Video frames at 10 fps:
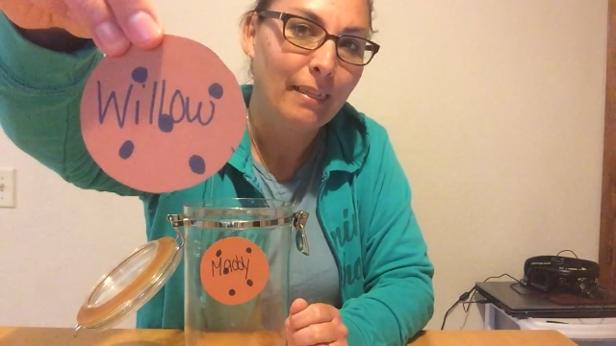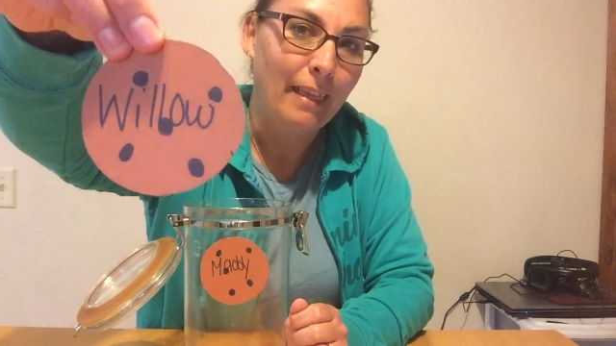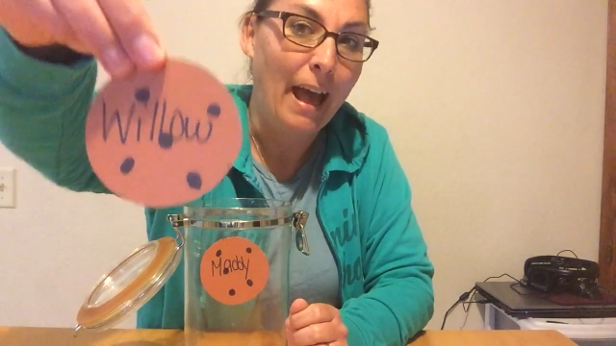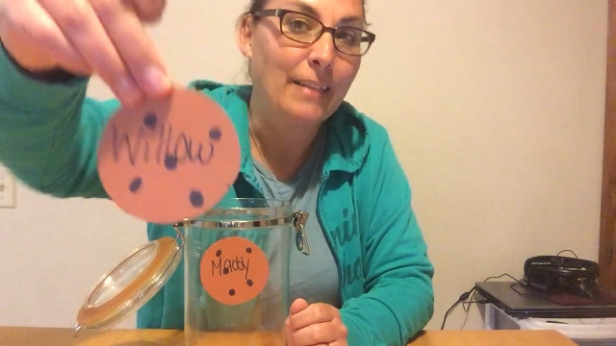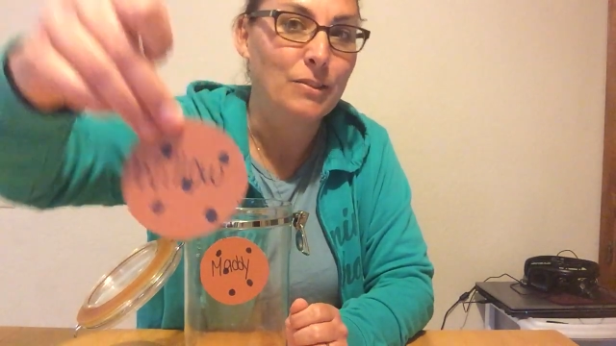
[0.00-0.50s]

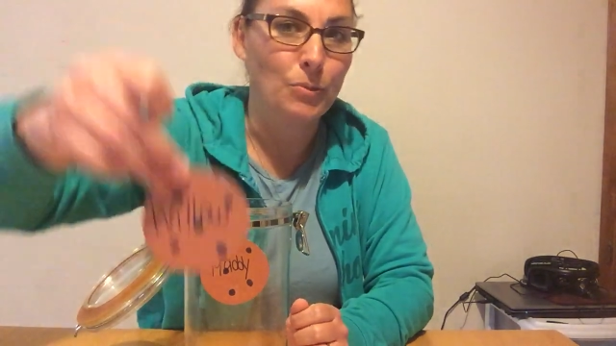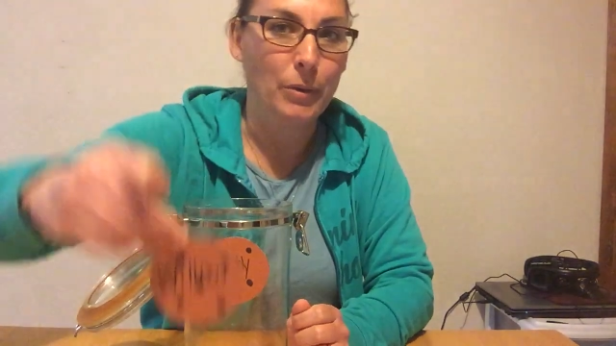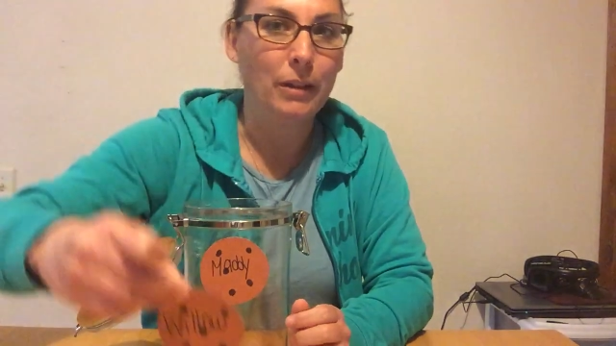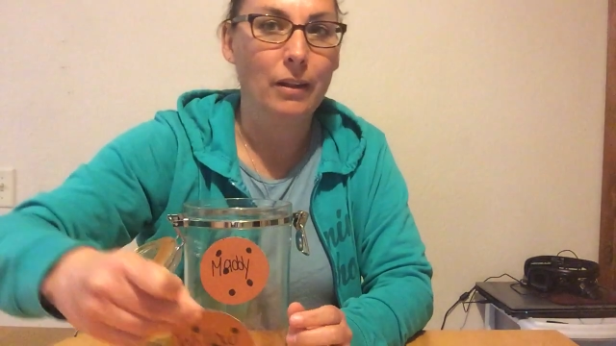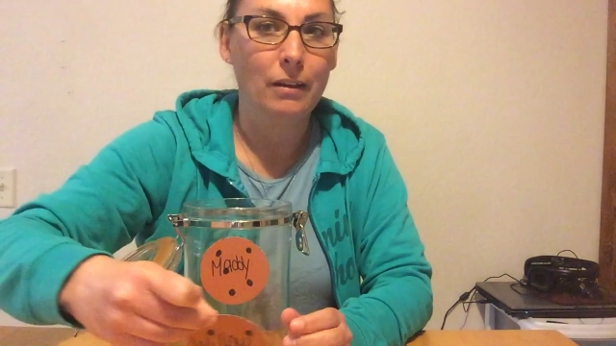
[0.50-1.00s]
That's
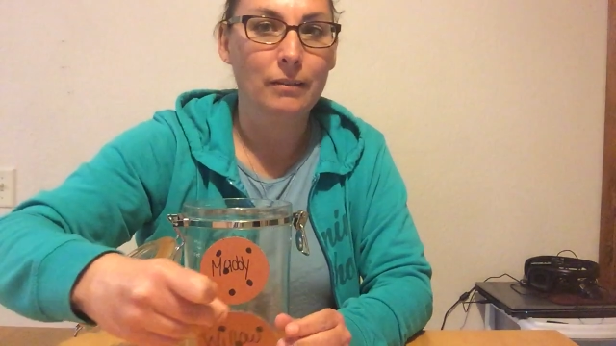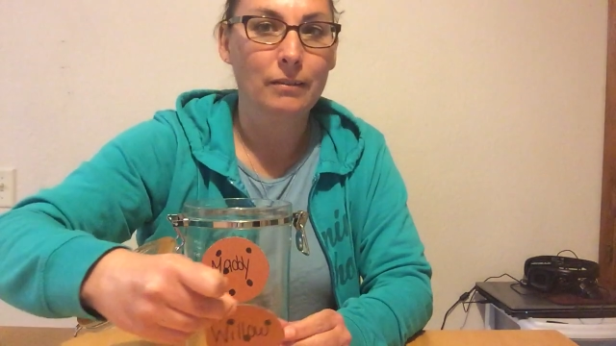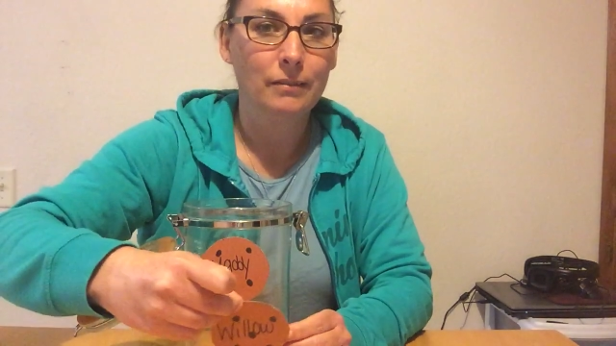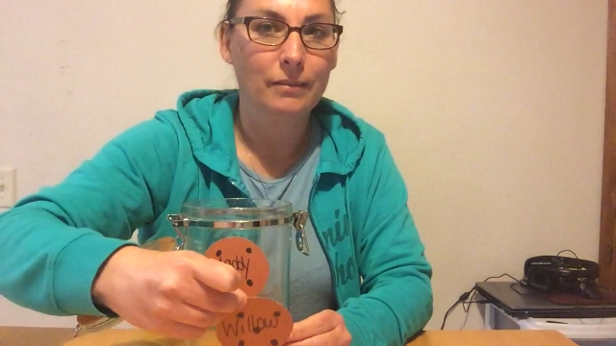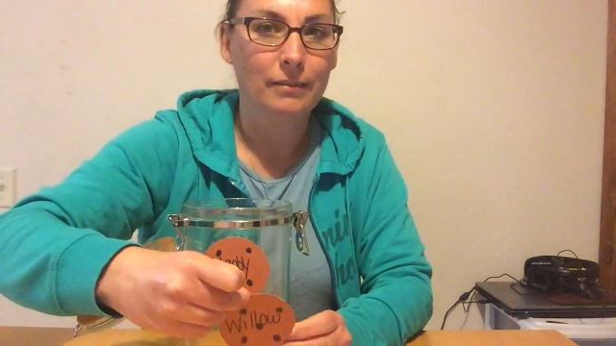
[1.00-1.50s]
Willow.
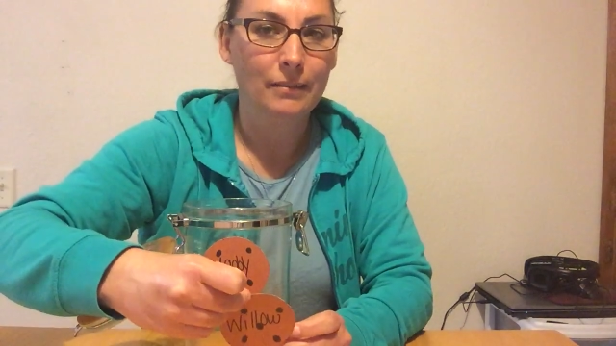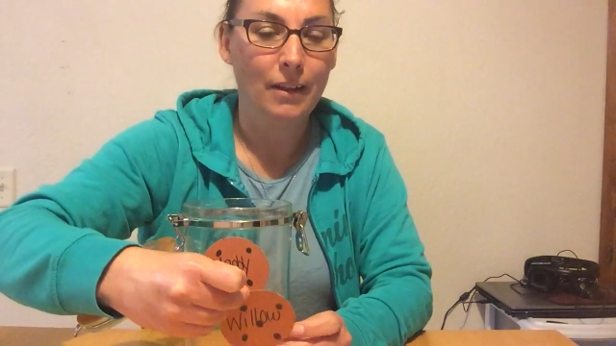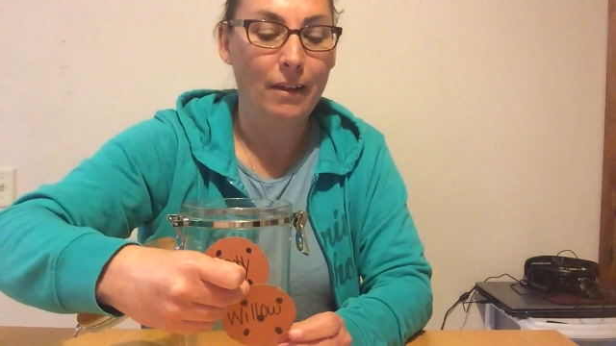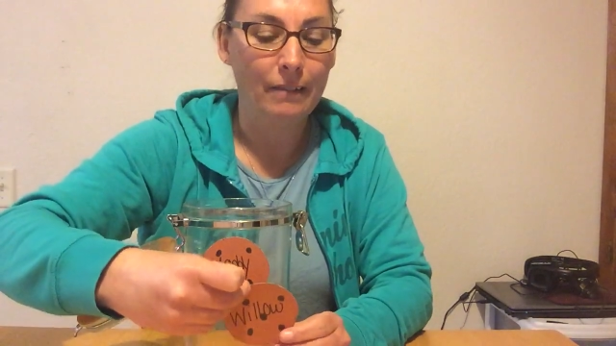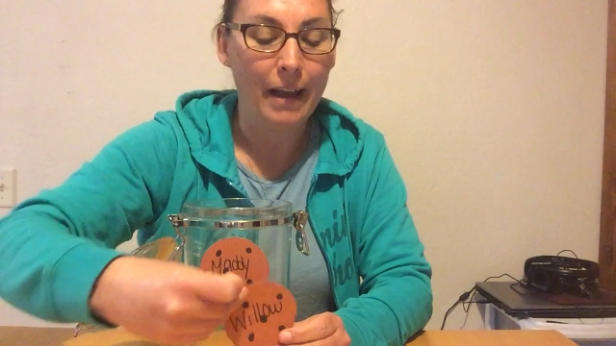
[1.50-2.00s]

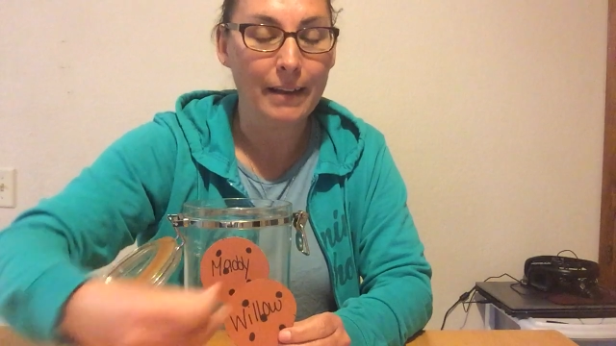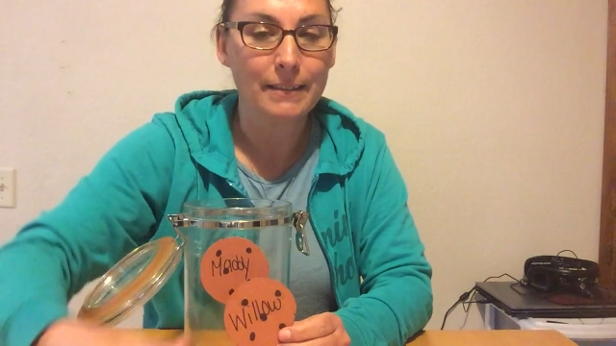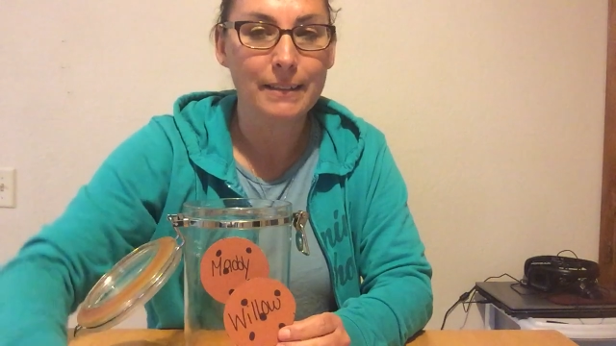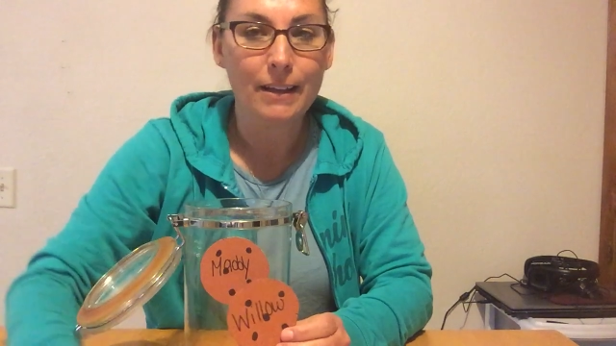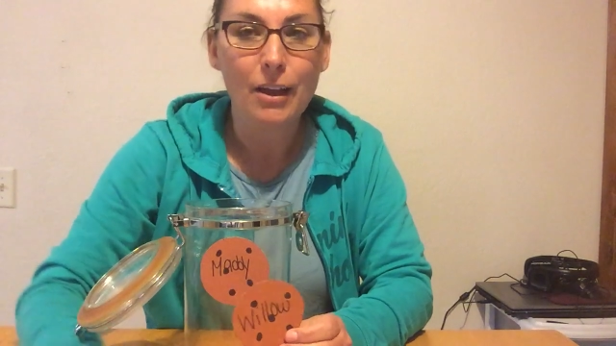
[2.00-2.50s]
All right.